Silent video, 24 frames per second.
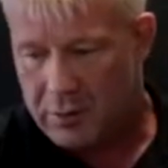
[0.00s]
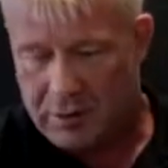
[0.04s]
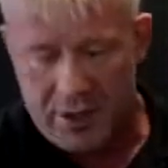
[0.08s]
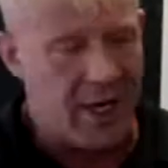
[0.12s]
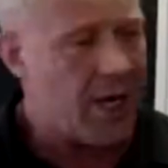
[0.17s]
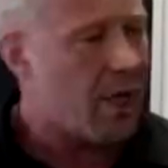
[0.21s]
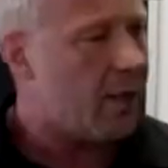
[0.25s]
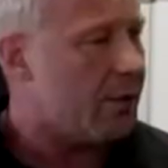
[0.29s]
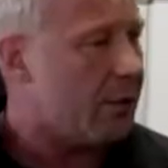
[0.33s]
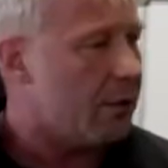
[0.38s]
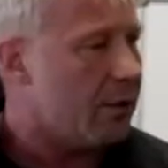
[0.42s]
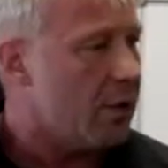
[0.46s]

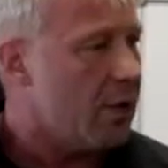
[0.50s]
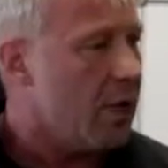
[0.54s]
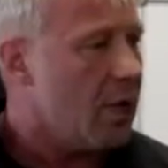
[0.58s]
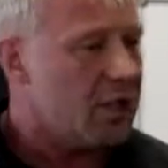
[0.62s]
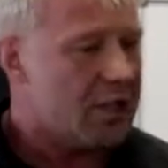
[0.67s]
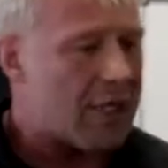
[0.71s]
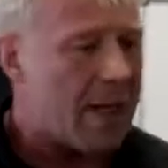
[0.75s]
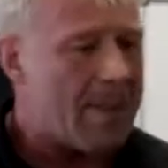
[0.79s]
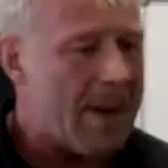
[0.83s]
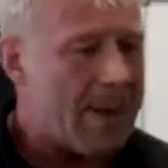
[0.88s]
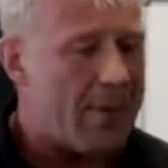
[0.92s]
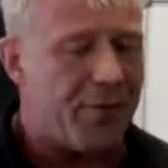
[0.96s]
Yeah.
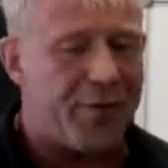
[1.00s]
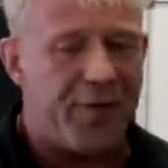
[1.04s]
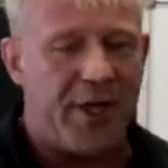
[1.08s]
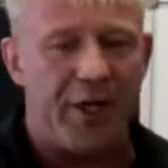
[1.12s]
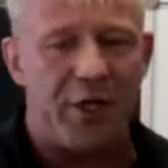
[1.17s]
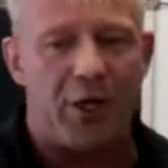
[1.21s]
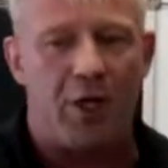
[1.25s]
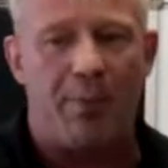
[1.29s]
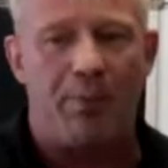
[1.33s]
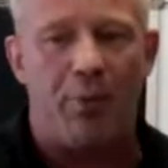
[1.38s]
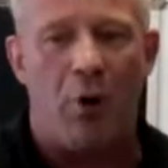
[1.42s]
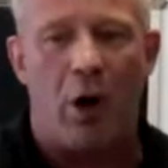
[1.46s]
Some people
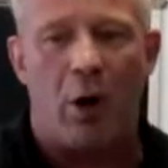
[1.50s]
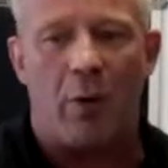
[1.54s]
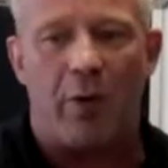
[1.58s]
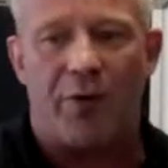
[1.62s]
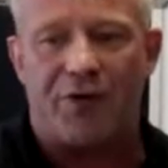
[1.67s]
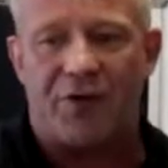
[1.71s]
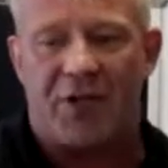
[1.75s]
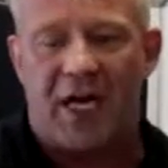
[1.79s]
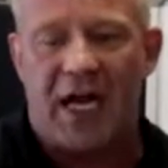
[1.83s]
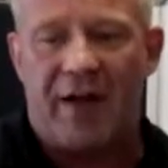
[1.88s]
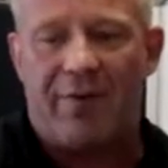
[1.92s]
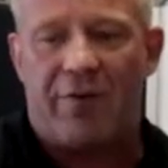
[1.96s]
think you're born
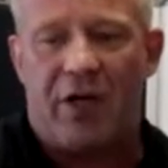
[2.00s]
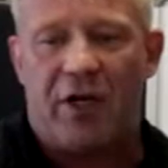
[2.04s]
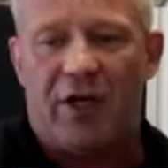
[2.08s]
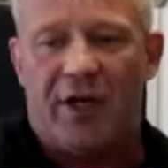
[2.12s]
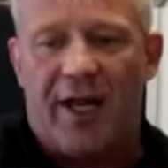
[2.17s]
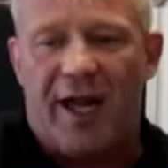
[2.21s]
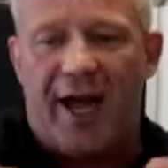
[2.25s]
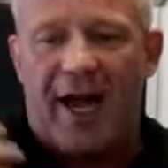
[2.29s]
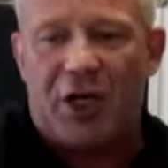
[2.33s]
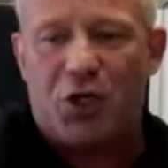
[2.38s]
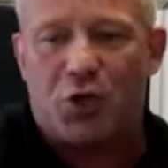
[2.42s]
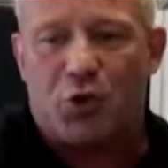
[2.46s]
with kind of a
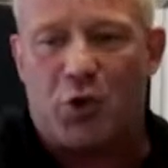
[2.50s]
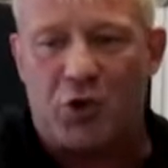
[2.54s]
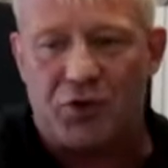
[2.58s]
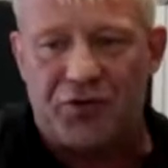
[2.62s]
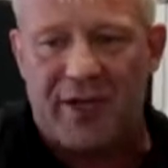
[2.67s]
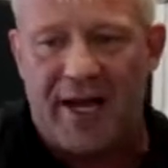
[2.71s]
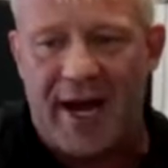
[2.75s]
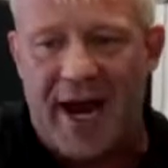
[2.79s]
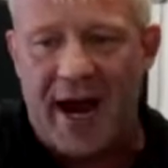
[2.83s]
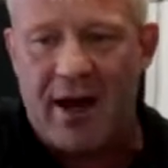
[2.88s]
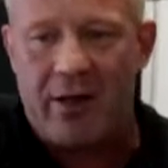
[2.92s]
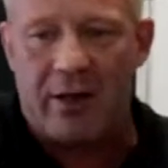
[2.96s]
natural
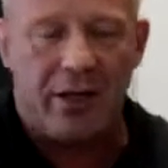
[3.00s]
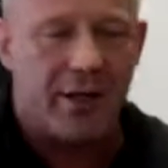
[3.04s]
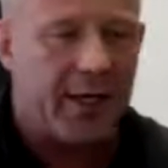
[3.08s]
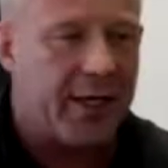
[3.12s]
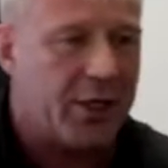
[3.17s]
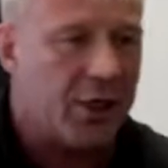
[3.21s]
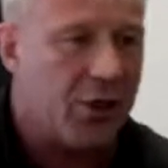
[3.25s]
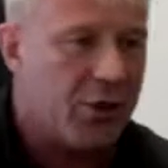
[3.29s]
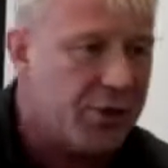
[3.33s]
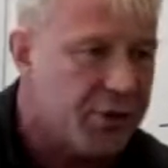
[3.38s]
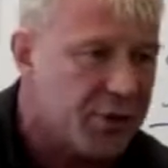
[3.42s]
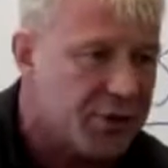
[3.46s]
talent,
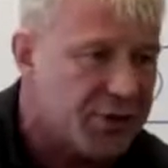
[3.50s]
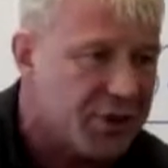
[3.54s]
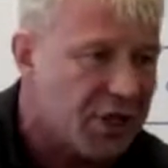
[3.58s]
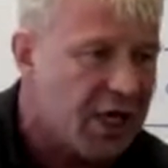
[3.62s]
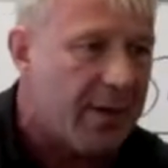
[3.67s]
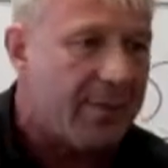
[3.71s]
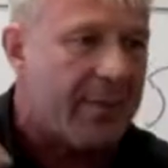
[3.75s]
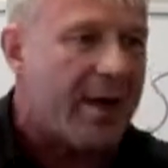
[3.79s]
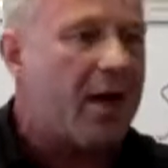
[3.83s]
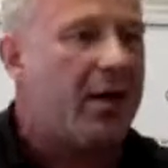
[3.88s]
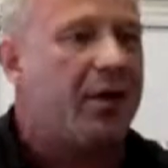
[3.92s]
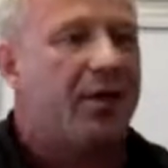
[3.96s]
like you just
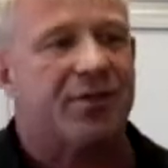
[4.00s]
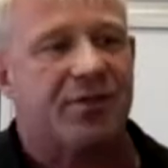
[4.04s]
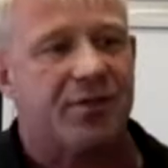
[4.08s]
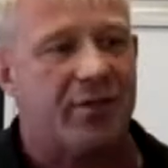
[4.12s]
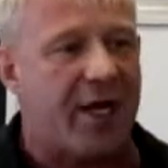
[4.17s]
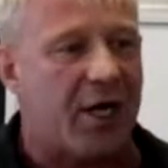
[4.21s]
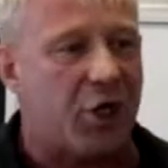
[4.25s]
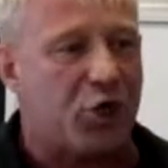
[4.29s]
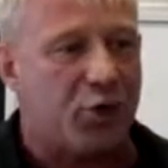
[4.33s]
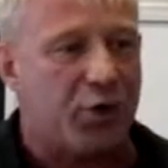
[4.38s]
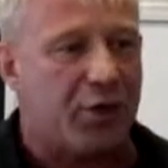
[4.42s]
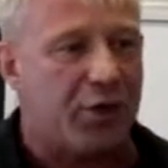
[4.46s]
come out as
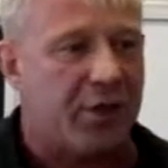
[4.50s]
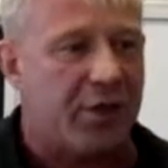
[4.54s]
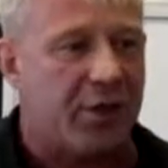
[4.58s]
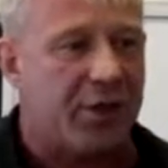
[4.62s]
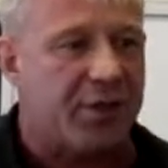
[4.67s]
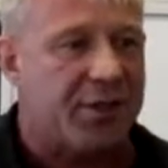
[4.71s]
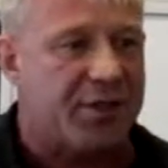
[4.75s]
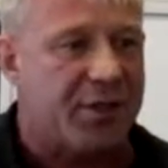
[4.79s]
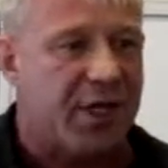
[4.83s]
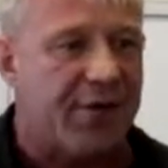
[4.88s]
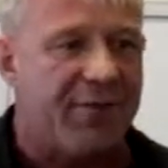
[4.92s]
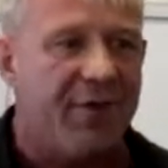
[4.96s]
naturally good
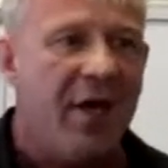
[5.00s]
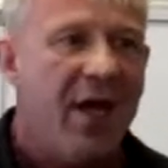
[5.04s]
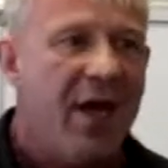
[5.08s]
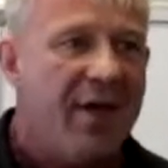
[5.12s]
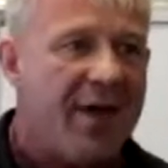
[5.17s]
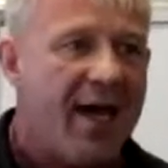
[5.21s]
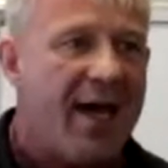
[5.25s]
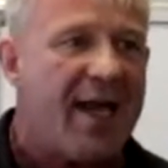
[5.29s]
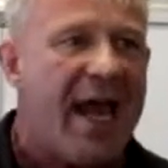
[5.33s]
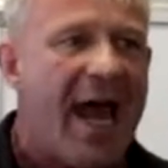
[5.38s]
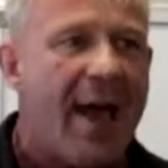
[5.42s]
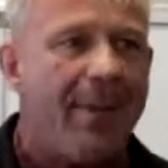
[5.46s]
at stuff.
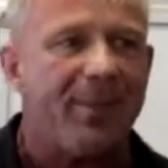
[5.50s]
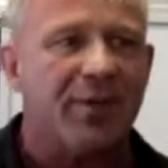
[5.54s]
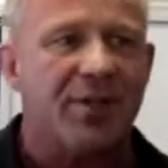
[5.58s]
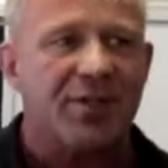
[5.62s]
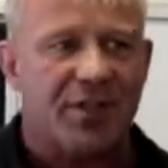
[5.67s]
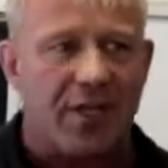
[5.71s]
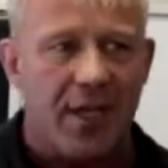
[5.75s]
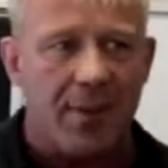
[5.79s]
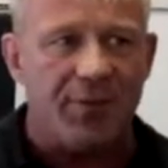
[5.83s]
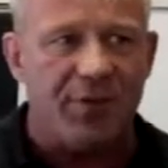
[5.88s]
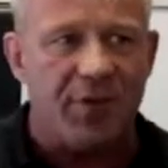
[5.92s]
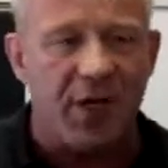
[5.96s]
That happens
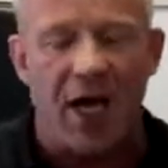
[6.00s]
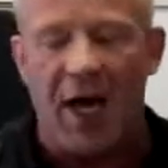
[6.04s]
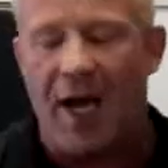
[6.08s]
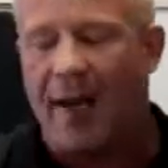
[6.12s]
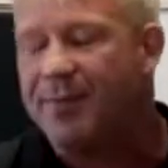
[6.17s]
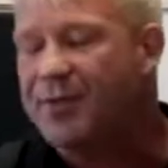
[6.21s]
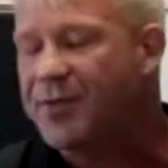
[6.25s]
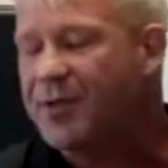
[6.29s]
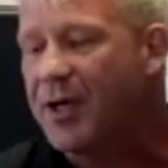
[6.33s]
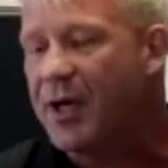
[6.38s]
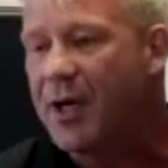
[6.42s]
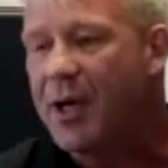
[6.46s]

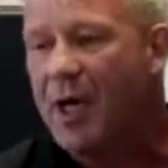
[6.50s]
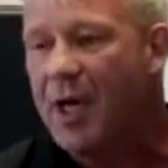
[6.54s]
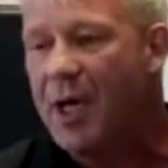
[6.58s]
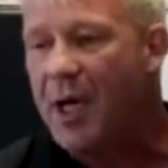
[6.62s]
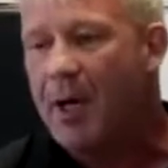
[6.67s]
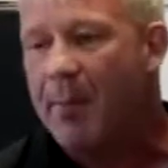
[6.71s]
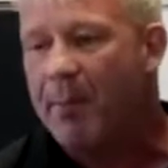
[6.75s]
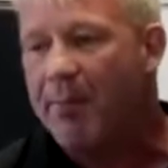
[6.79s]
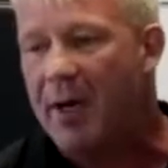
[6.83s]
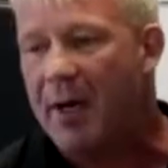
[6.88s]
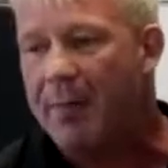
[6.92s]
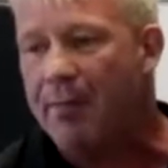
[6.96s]
sometimes,
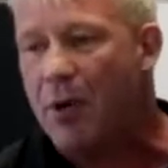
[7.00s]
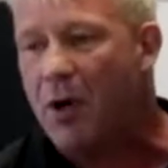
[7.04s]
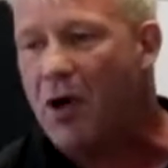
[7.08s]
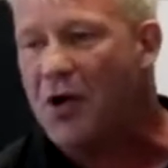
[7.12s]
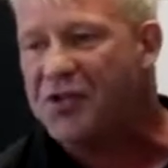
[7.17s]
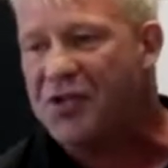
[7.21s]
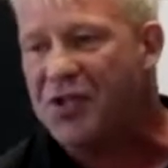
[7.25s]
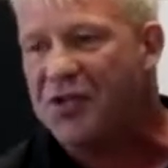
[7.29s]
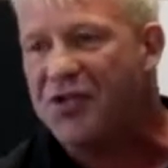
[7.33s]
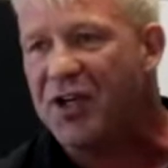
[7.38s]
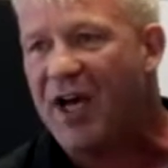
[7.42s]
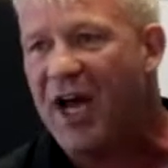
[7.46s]
but
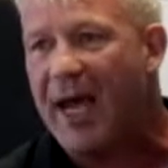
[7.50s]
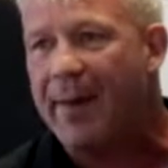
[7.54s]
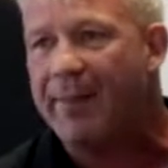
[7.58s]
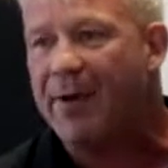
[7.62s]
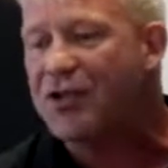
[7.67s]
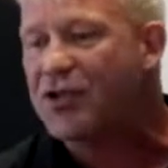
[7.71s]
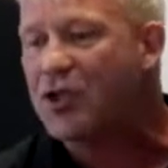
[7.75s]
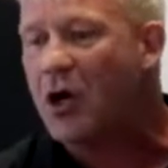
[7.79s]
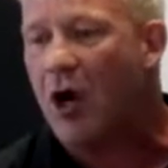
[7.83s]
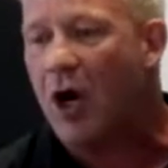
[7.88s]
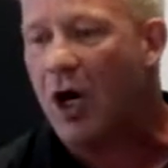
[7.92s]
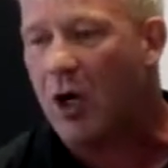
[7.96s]
most of the time
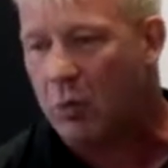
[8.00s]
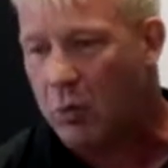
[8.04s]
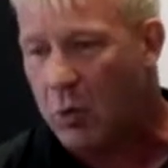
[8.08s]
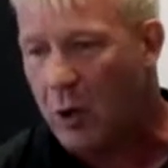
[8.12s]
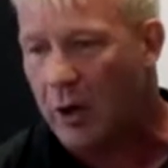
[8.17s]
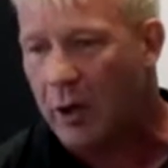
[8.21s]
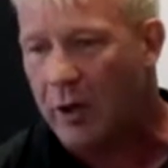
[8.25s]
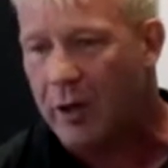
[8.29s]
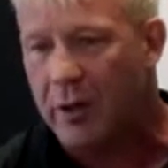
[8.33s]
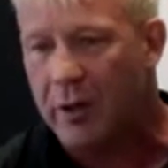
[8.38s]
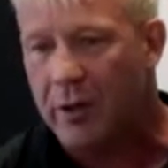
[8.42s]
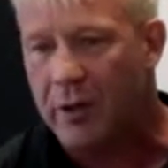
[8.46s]
it's hard
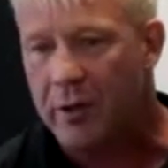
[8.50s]
work.